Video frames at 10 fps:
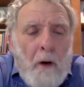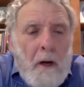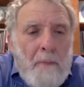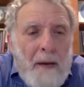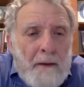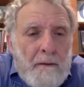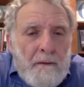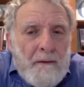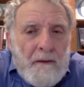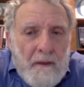about?
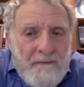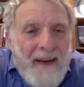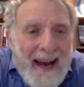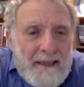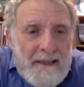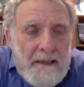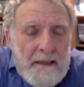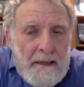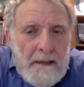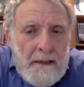The facts.
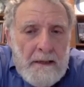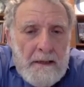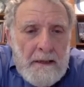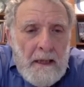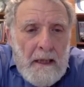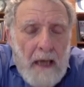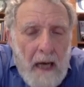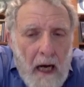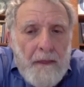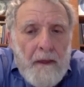I
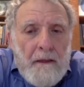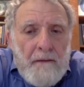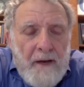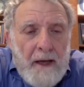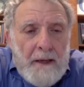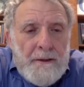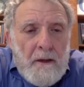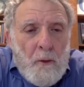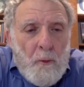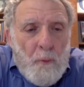think the facts are
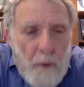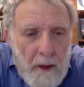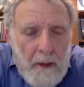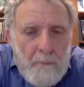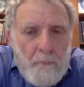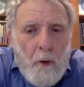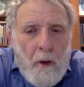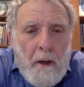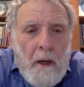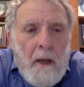really important
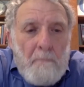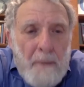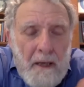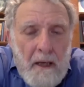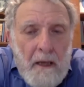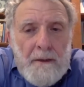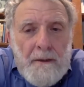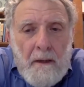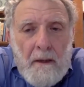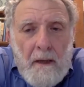because
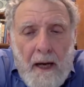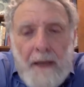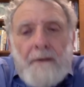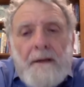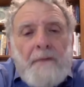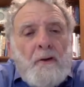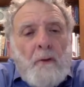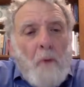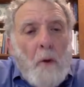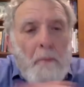I understand if you're doing
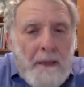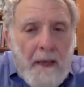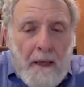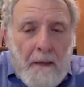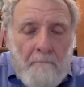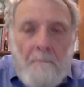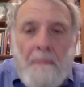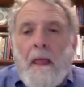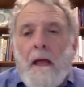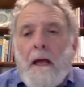Moby Dick,
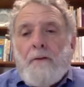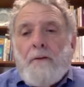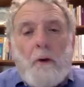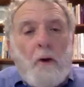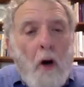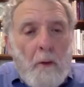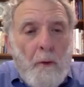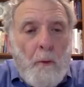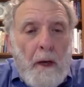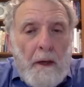if you're doing Gone with the
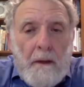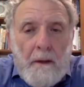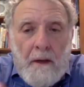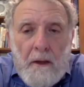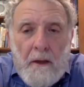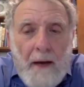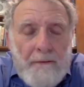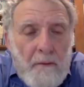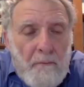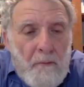Wind, you have
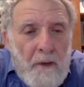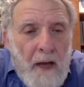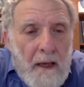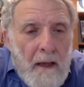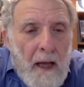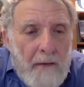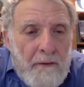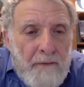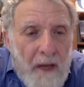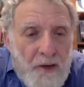to take a lot of
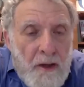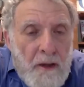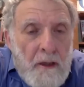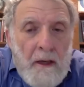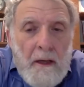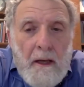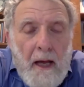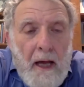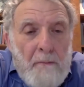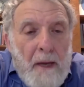invention
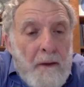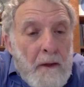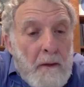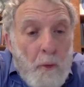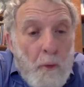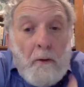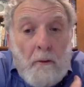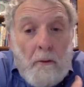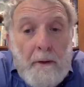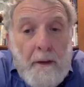and make things work. And it's
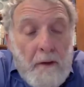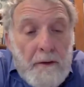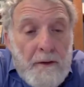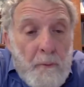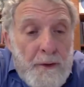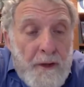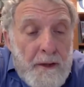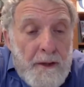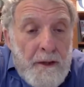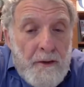always difficult to squeeze things
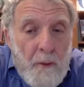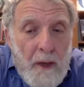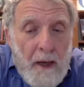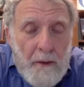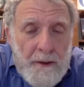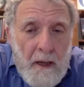into two hours.